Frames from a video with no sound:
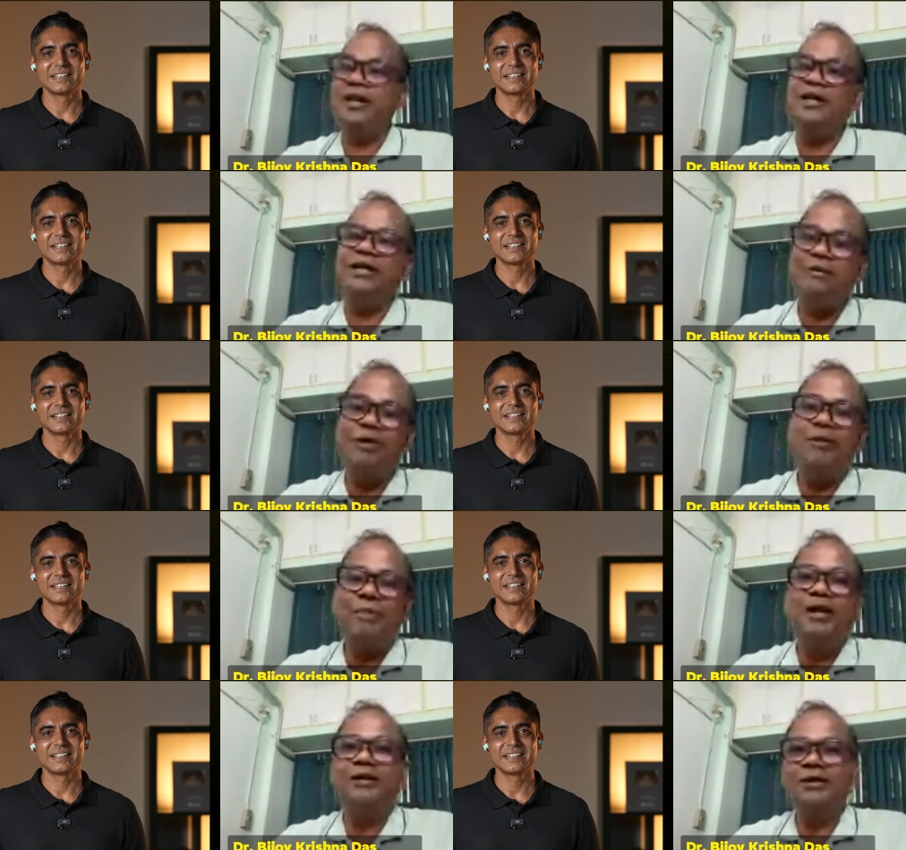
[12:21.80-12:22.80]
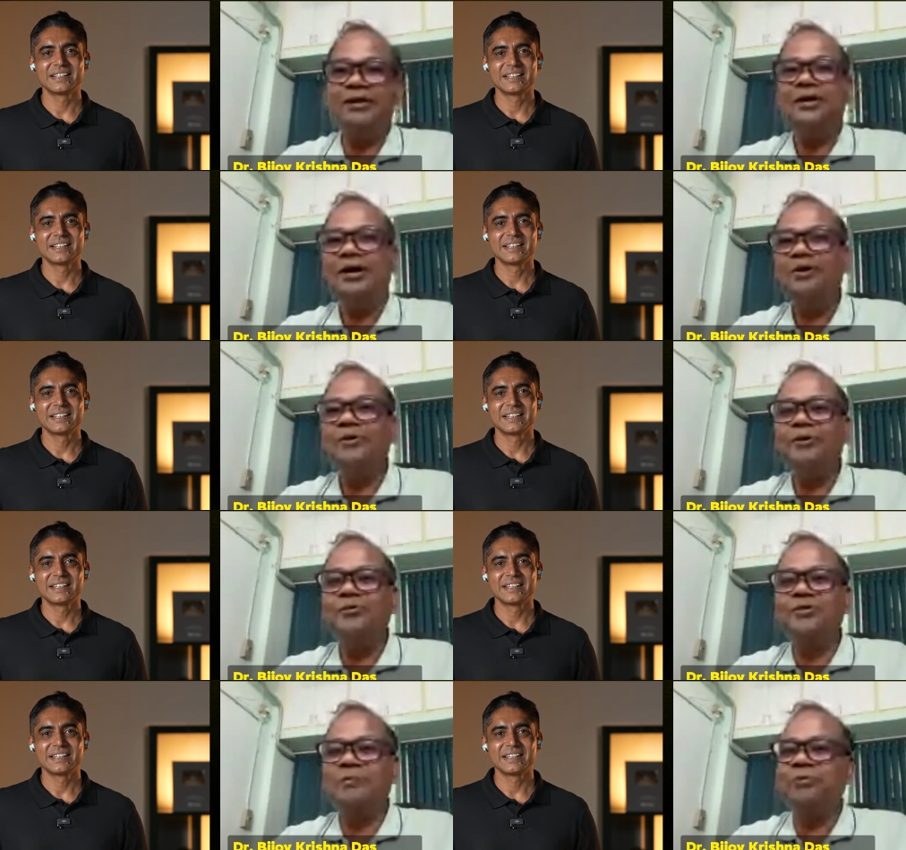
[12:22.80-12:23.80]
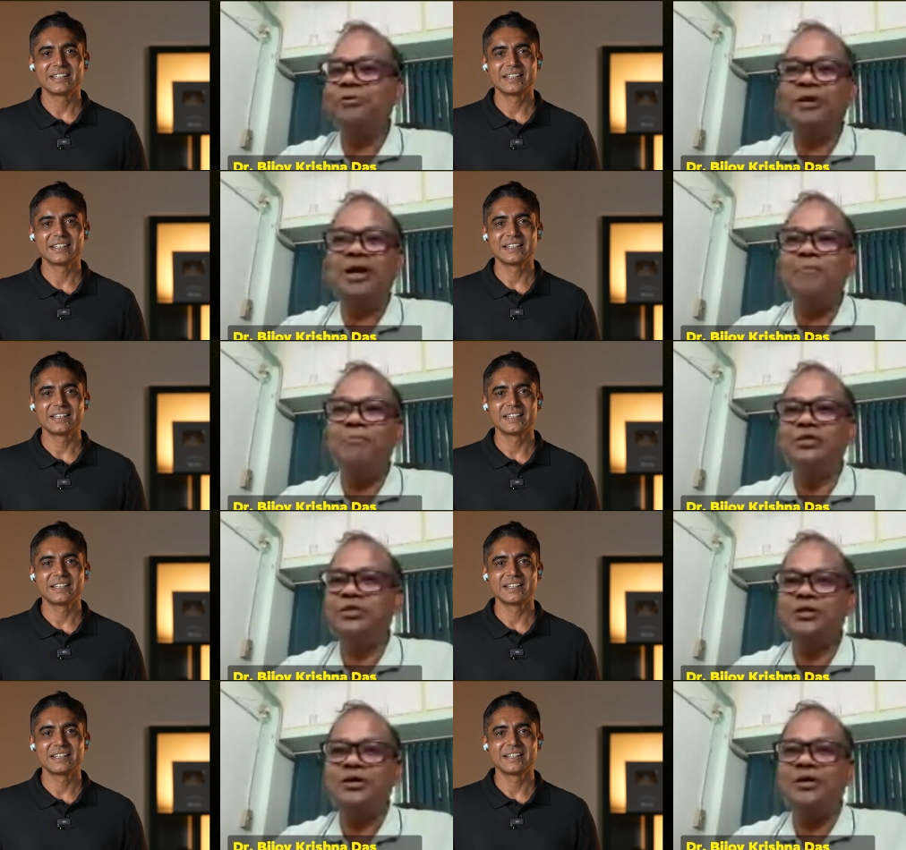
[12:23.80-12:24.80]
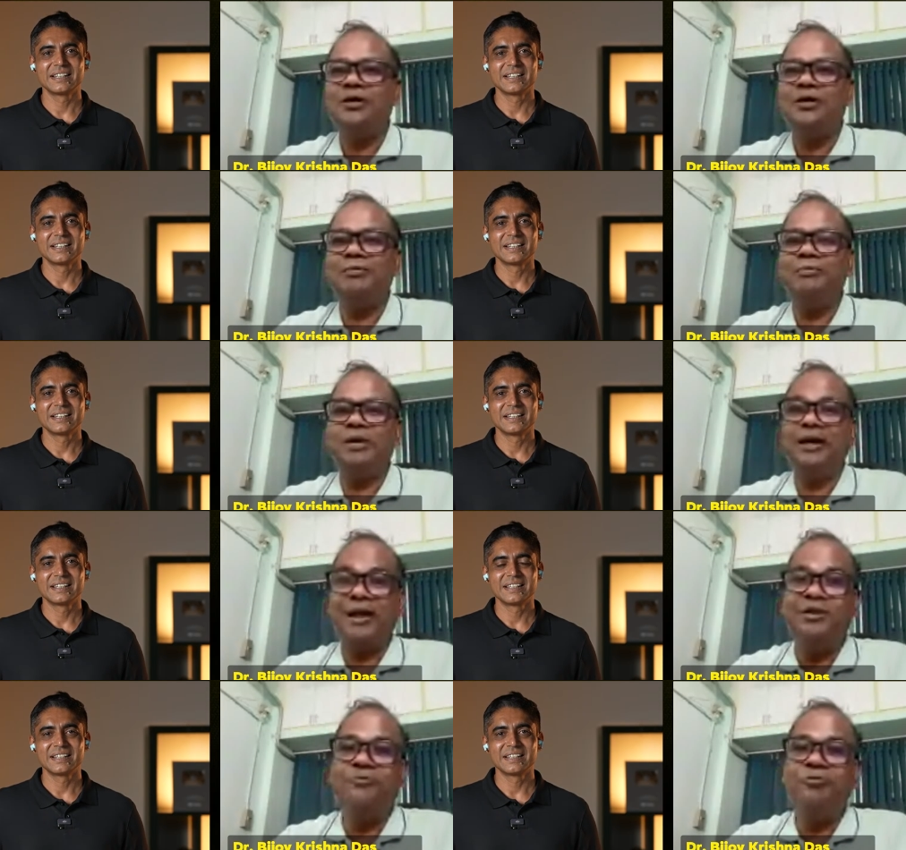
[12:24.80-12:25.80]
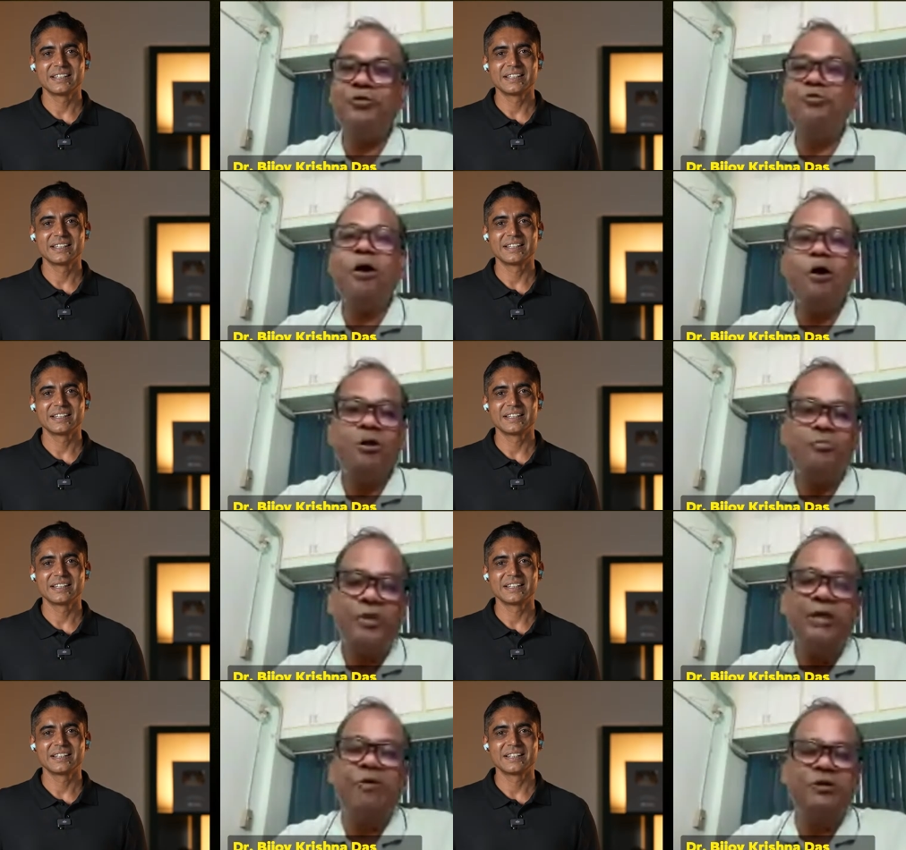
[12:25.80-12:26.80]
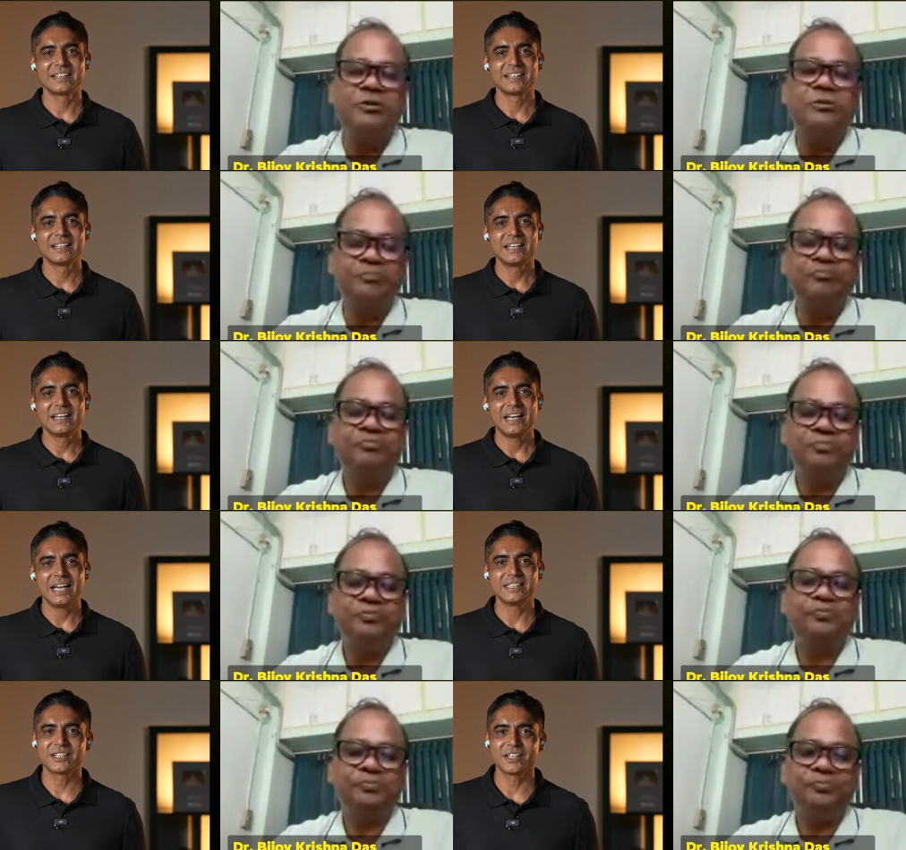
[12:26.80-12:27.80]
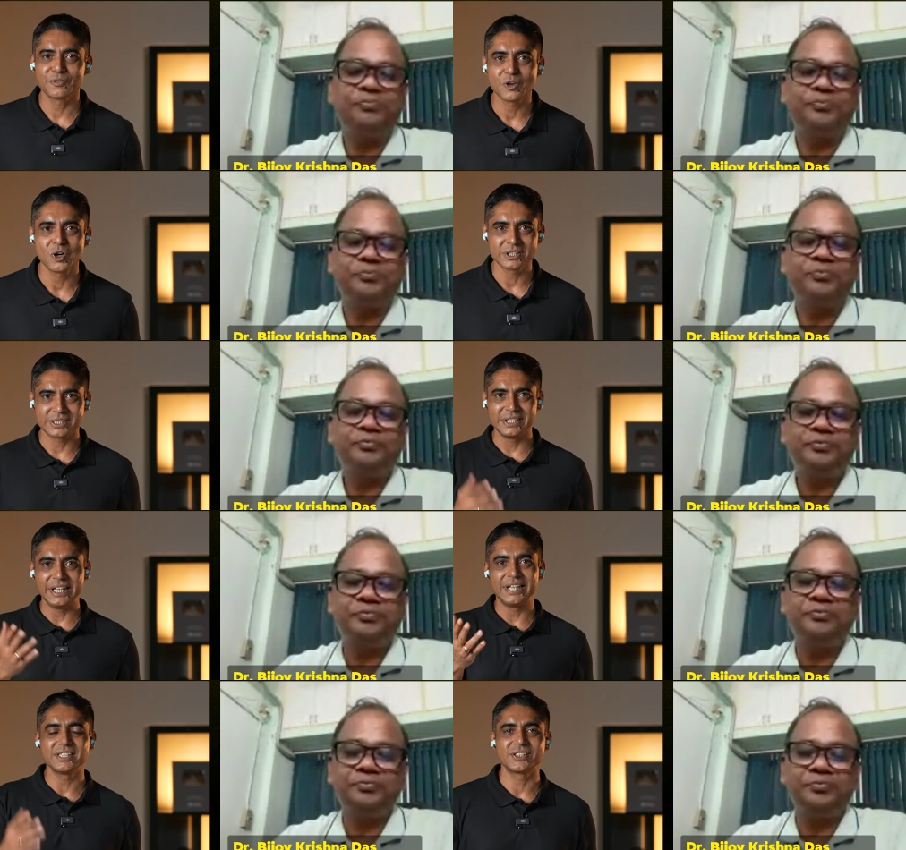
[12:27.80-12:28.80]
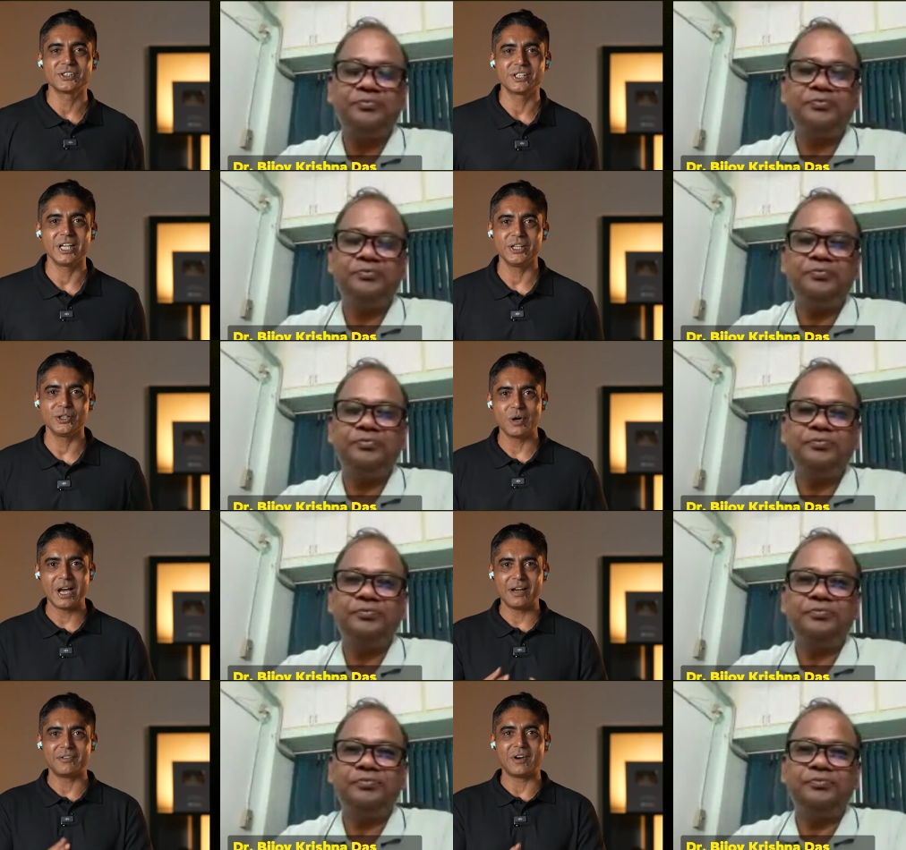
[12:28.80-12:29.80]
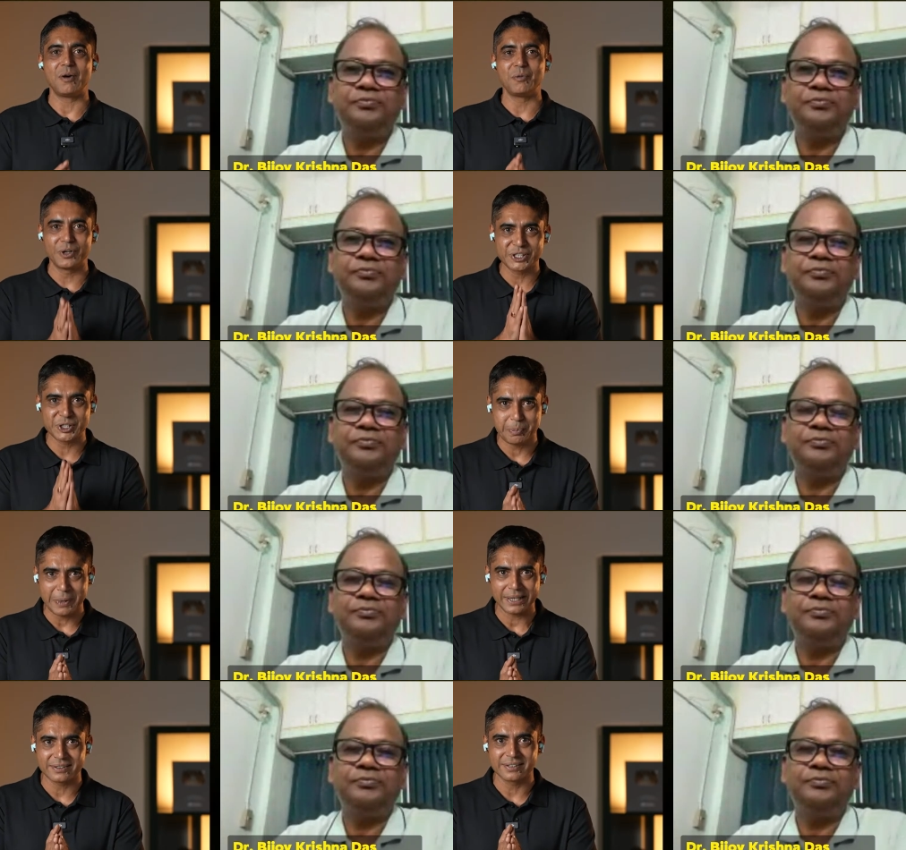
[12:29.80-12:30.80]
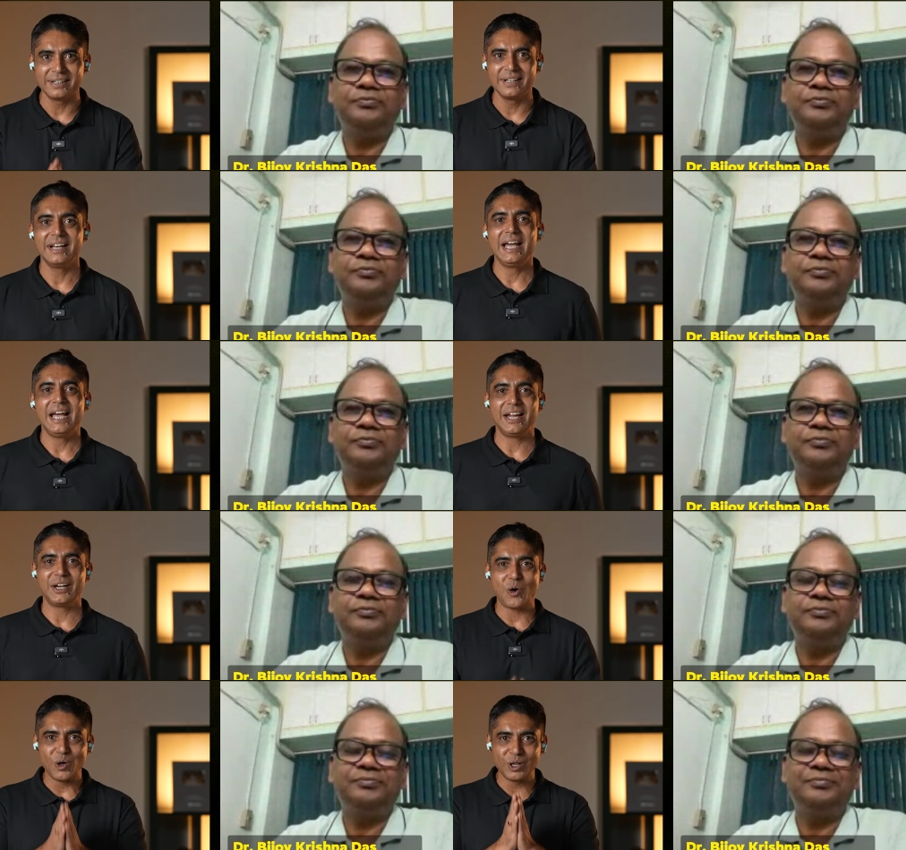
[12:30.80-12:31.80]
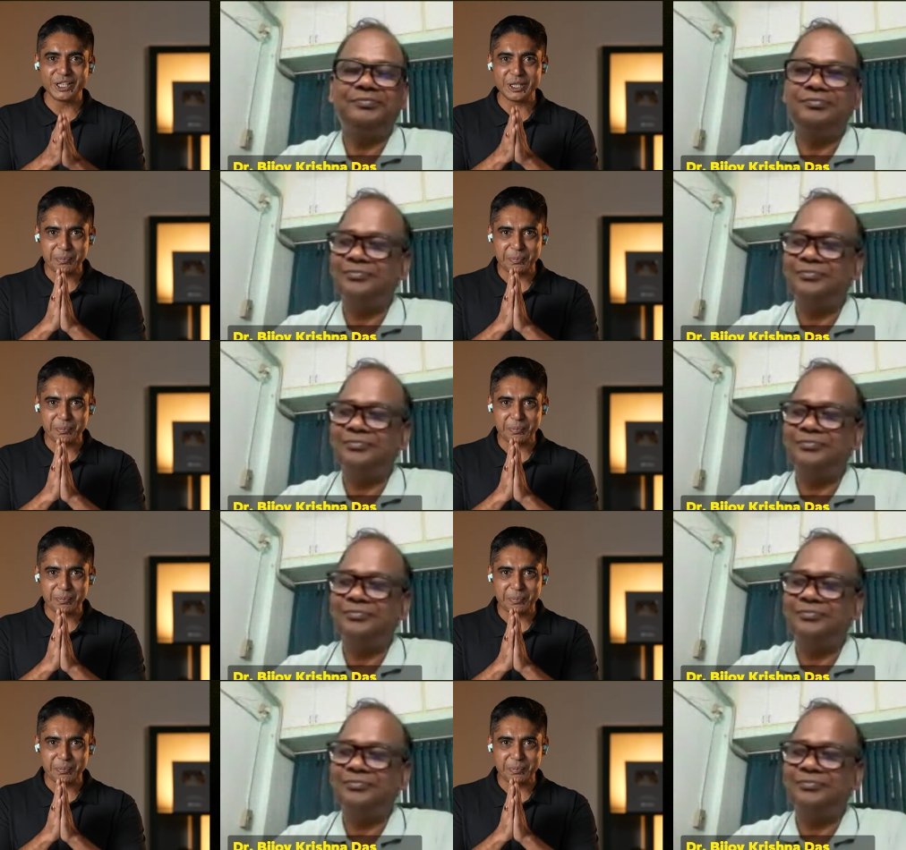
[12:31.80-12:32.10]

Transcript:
Speaker 1: finally development and all those type of thing i must uh, be grateful to all of them also
Speaker 2: and, sir, of course, needless to say, you have our respect and all the